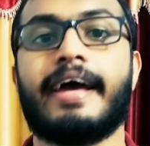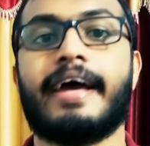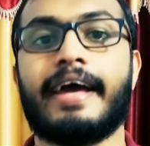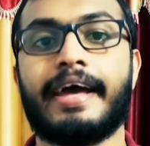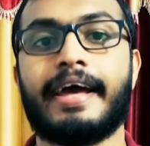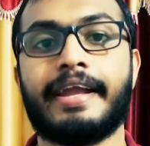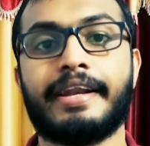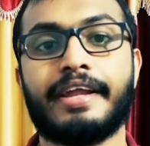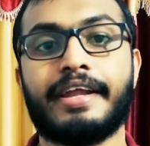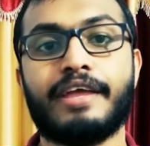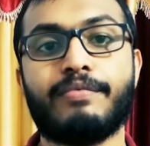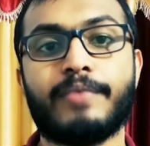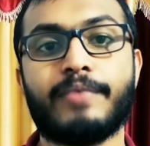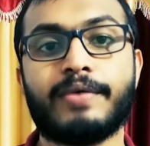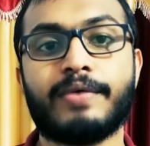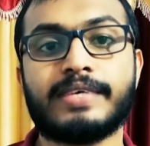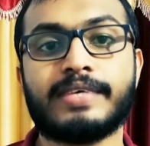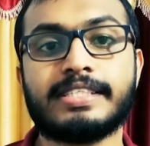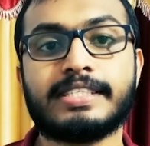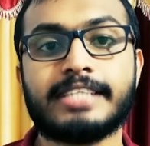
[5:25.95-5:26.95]
And if
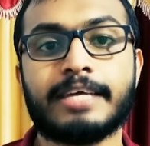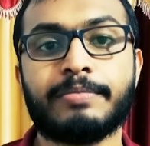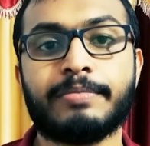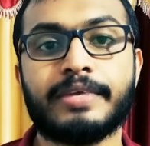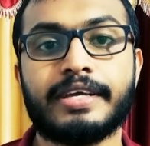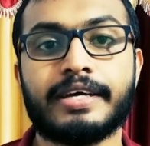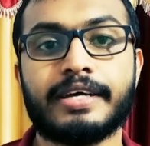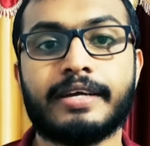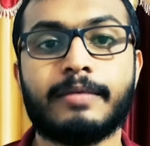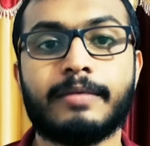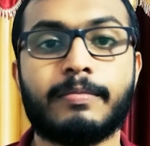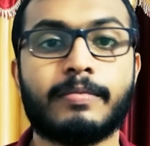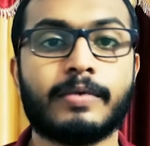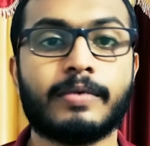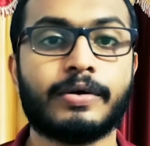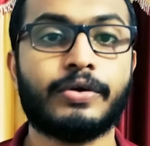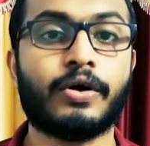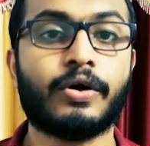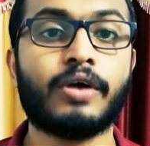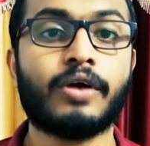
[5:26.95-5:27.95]
you're first time here,
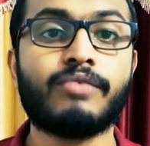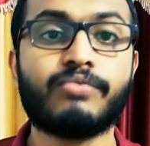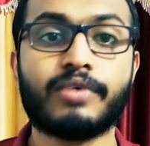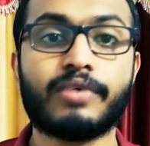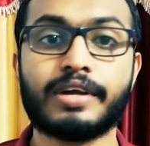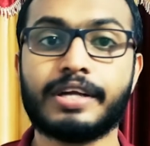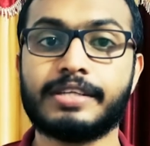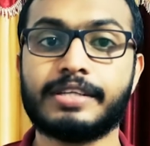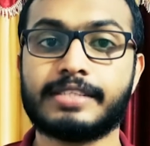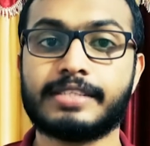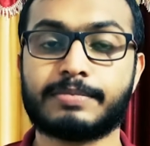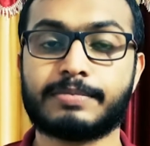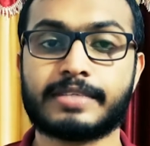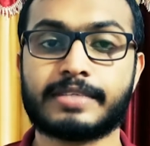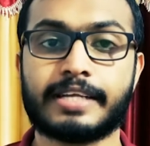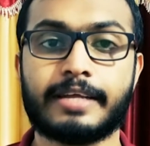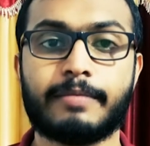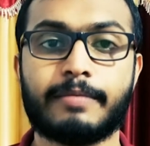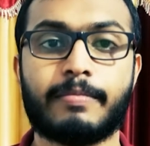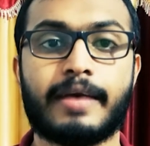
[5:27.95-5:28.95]
don't forget to
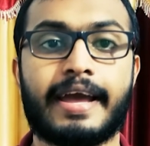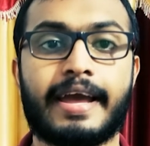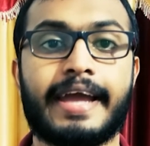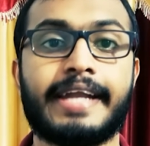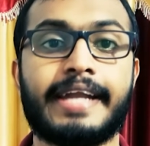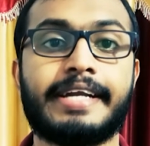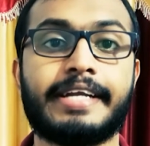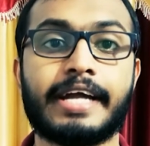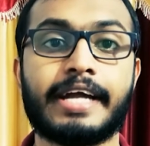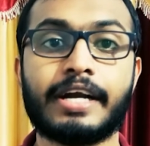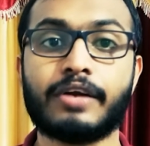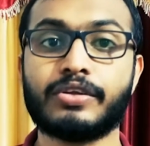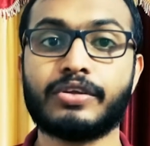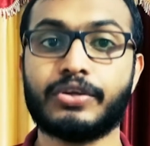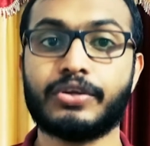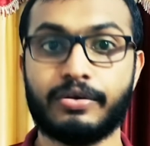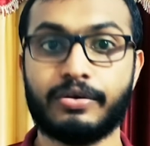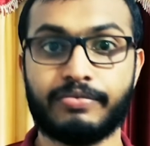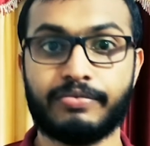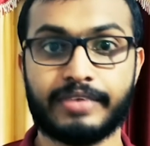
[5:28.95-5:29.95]
subscribe and turn on
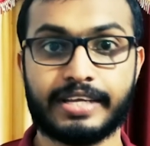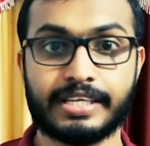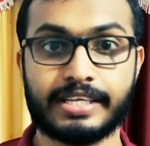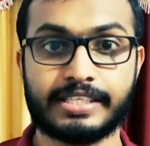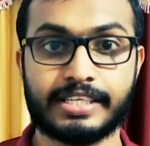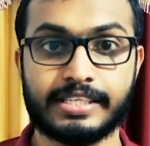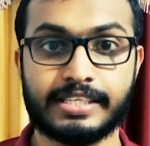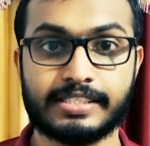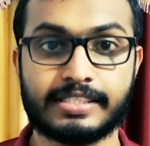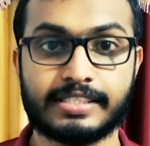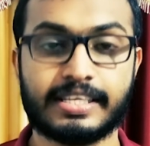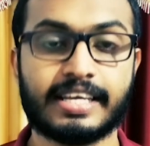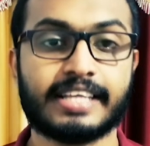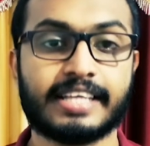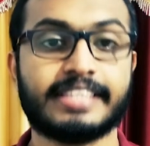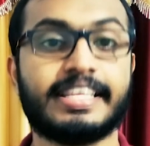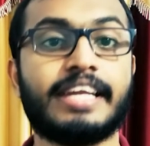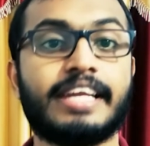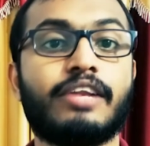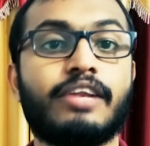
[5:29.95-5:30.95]
the notifications.
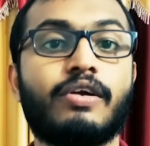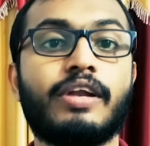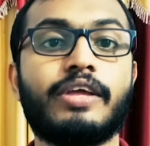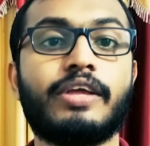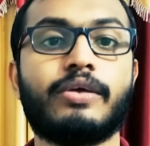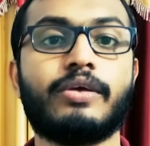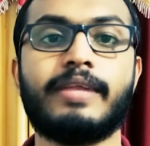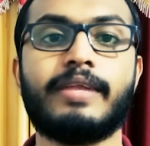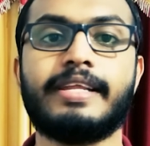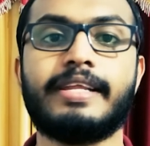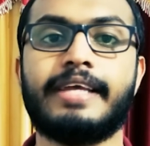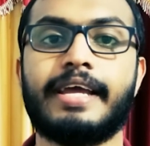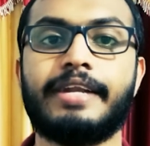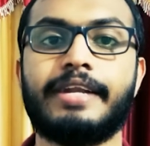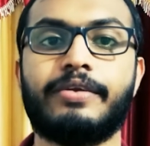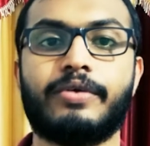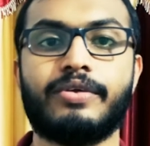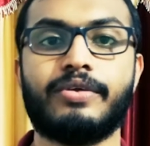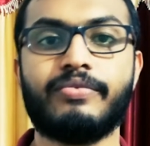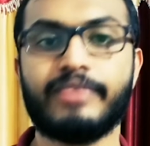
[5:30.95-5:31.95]
Then only you will
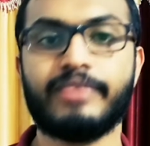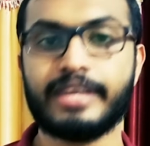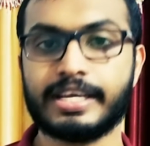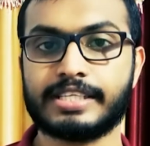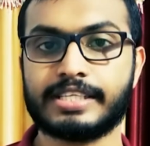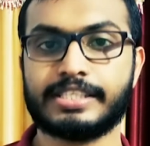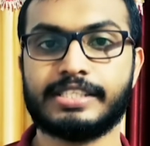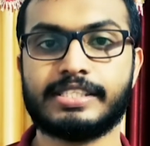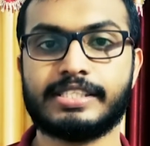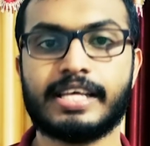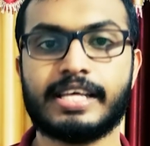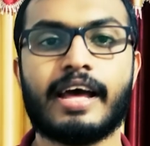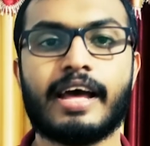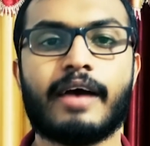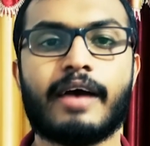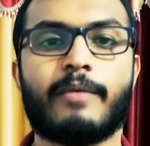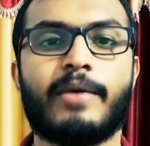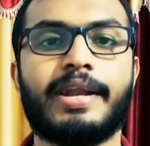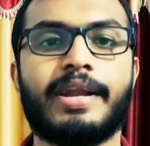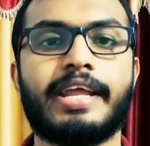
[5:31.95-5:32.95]
get notifications
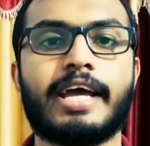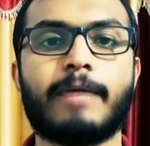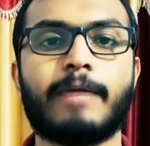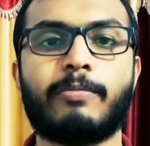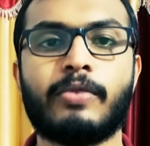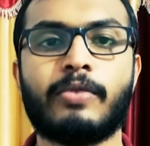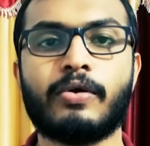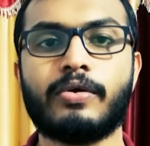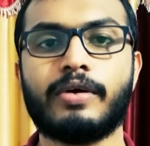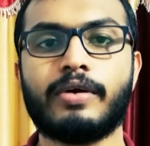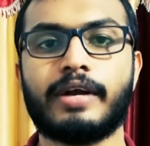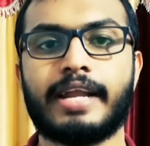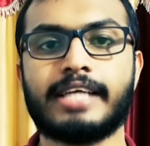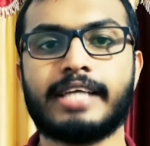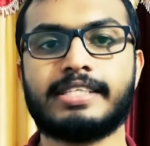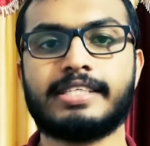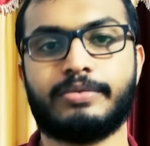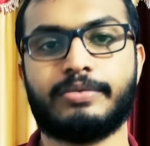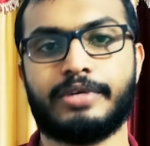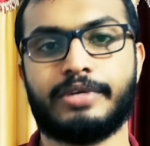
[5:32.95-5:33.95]
when I upload
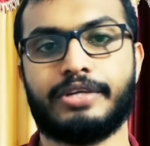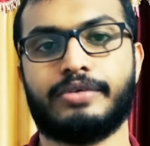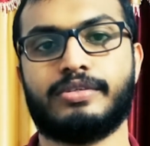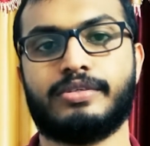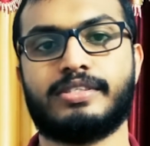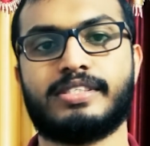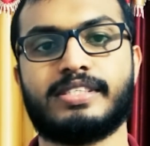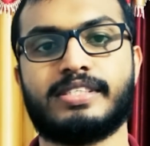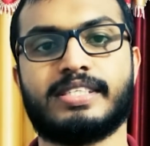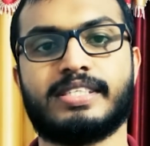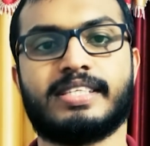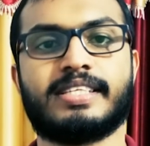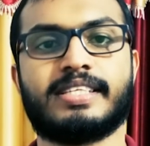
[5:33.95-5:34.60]
next videos.